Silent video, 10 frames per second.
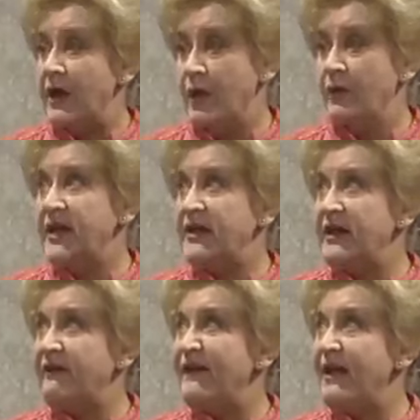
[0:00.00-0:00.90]
know you did.
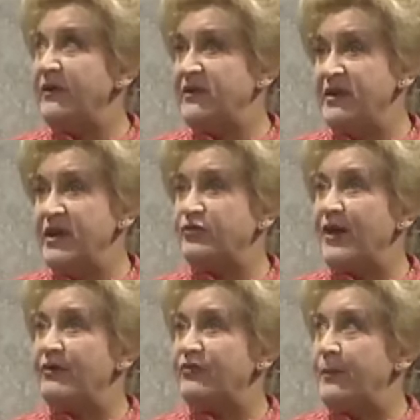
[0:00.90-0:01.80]
I found it in your
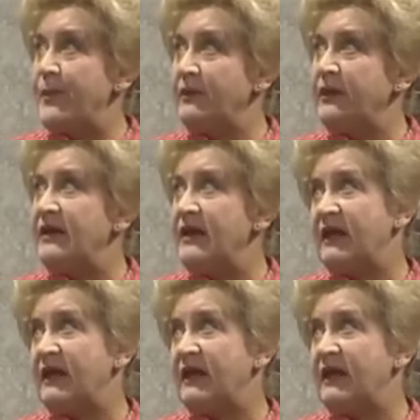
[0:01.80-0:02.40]
trouser pocket.